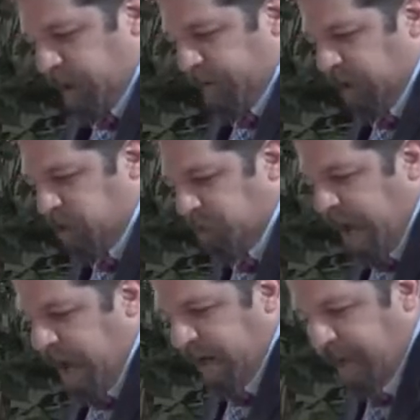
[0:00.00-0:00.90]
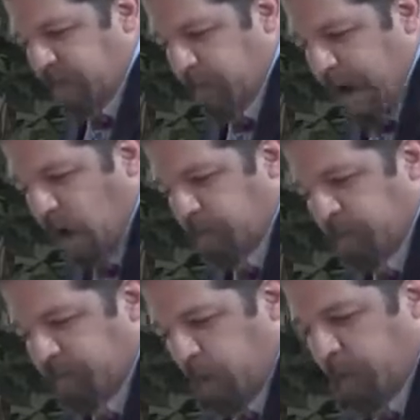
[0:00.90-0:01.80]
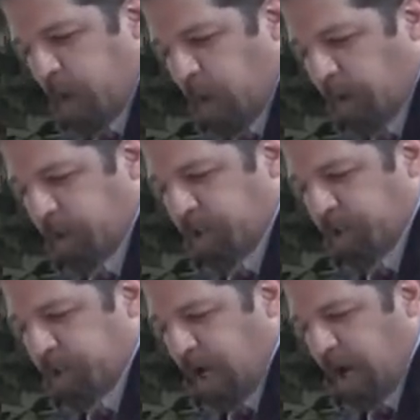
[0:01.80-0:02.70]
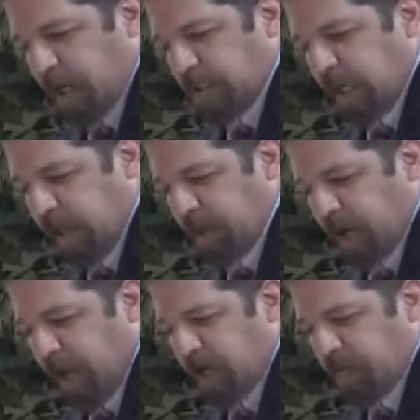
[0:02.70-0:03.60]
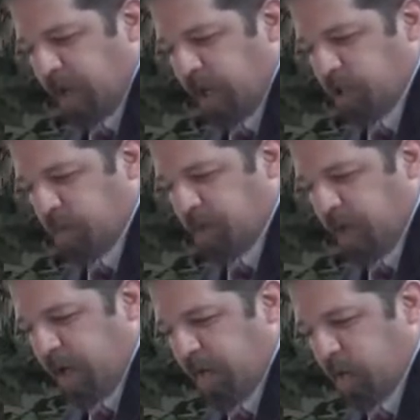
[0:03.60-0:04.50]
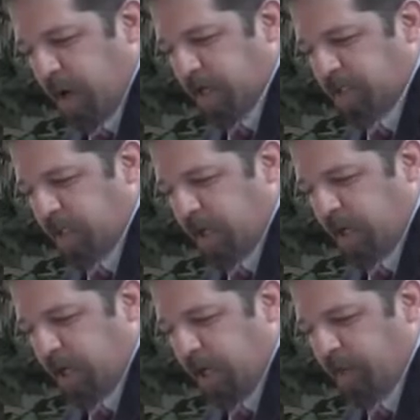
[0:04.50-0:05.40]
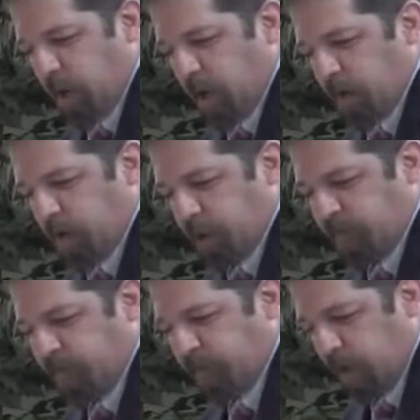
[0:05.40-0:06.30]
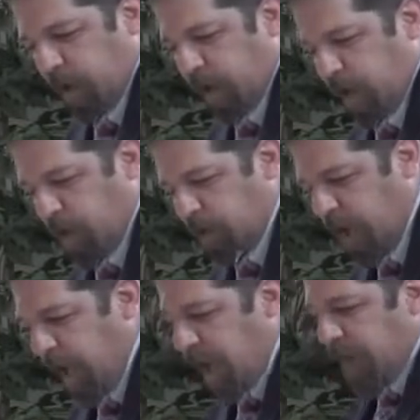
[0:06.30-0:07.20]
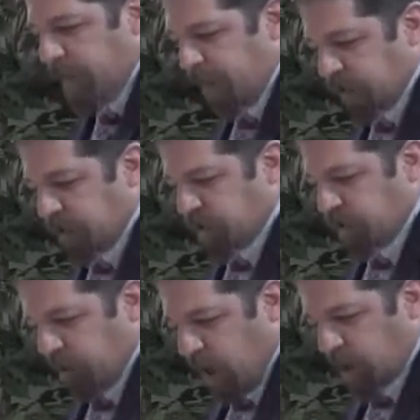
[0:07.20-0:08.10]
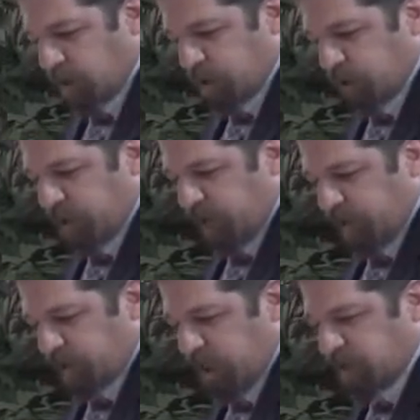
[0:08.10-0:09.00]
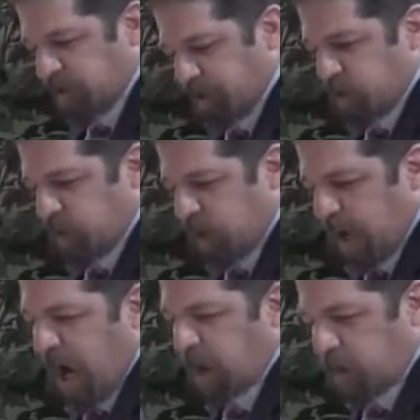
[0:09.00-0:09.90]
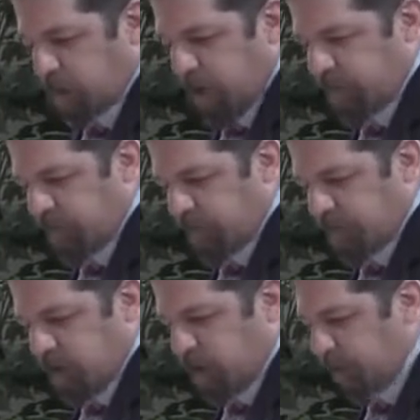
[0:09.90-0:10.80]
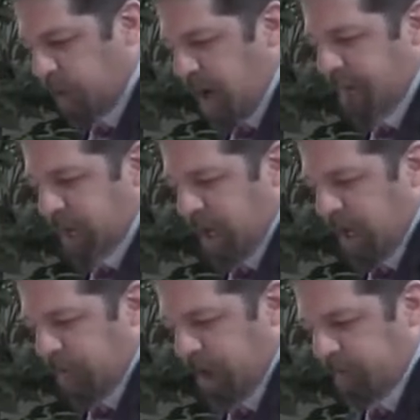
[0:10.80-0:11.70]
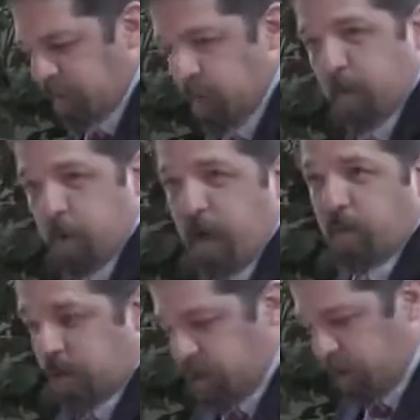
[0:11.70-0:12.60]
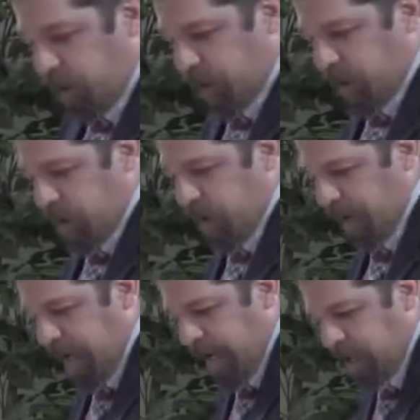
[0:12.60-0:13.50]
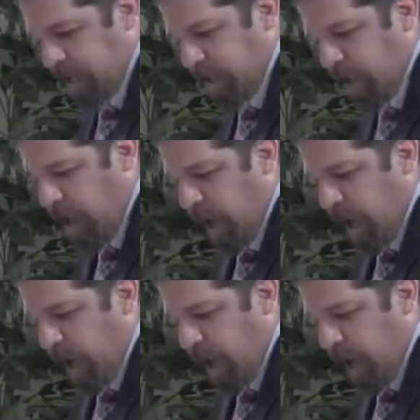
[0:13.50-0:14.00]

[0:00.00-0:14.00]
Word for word: This man led them out, performing wonders and signs in the land of Egypt and in the Red Sea and in the wilderness for 40 years. This is the Moses who said to the sons of Israel, 'God will raise up for you a prophet like me from your brethren.'" He's quoting Deuteronomy 18.